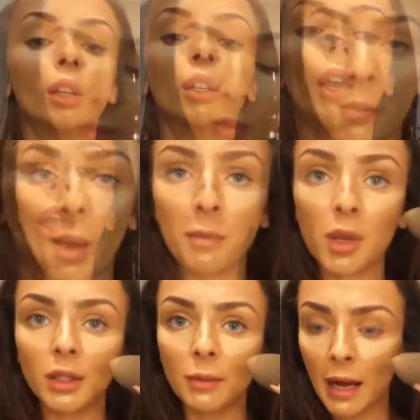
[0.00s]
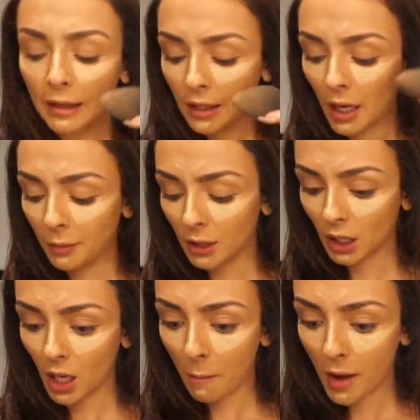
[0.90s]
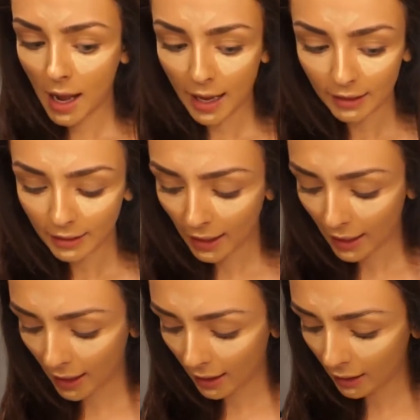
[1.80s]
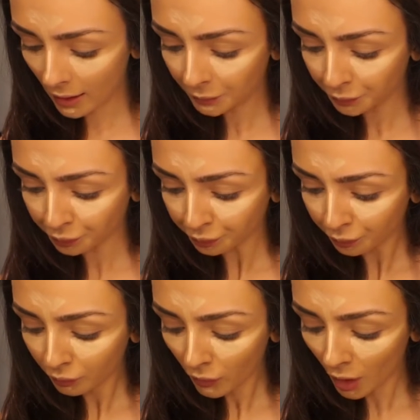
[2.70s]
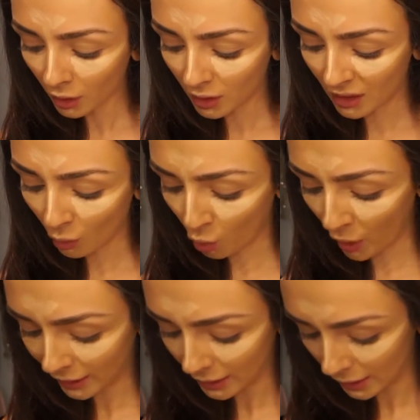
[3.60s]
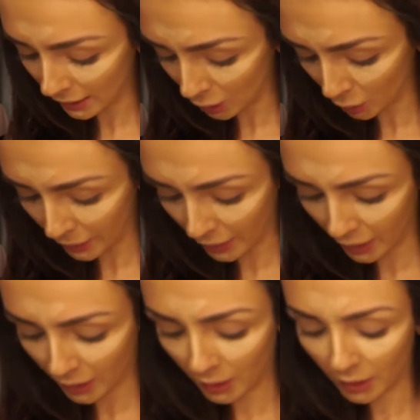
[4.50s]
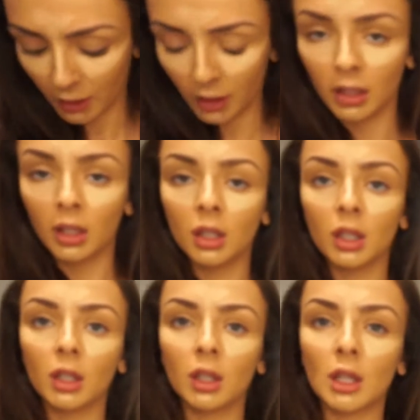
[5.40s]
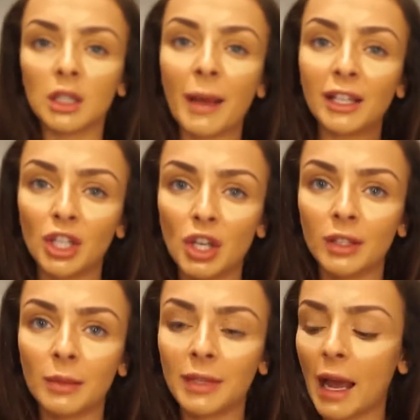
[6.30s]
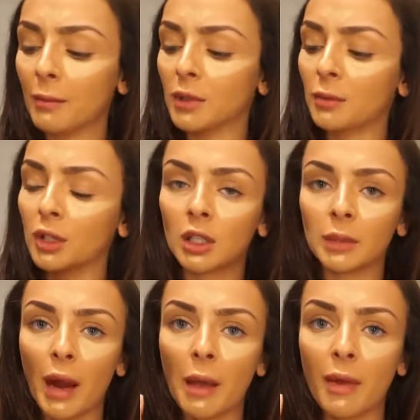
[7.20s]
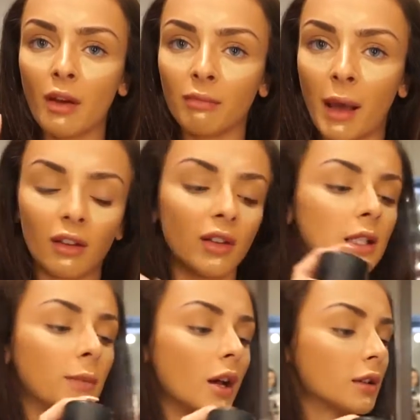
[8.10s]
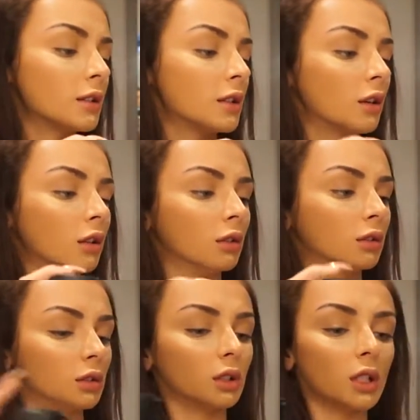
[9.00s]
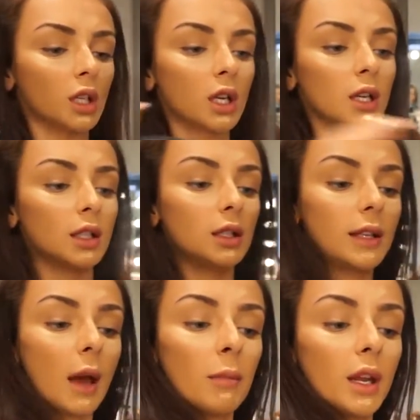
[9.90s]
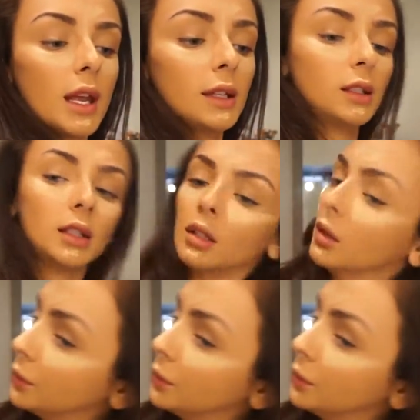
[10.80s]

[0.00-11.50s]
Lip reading: With my beauty blender, I'm just going to blend it in. Just need to wet it a little bit. It's best to use them damp, so I'm just going to spray a bit of MAC Fix Plus. Just dampen it.